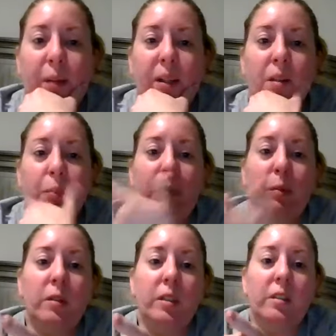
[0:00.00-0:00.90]
I mean,
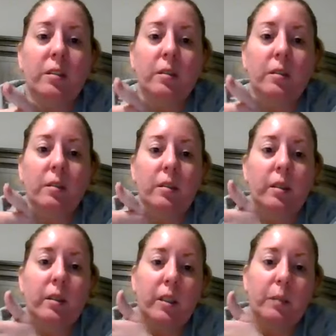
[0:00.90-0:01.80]
people are still
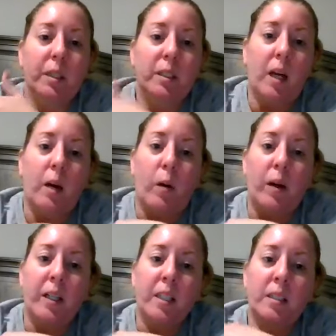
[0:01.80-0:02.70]
a little bit not
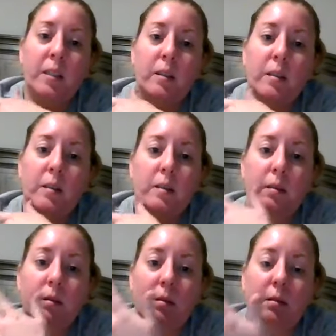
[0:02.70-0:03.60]
wanting to
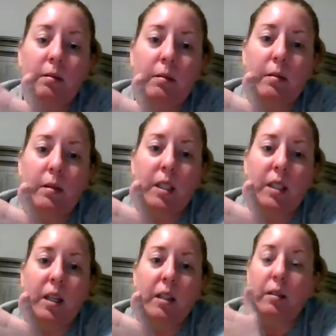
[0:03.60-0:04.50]

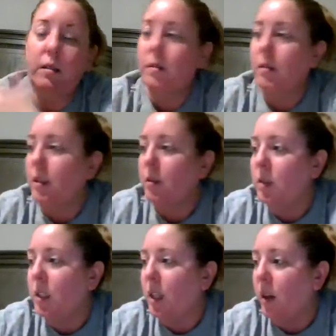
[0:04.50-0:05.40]
get, you know,
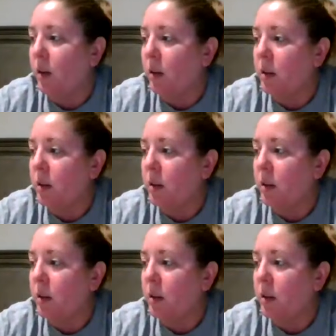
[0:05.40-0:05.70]
together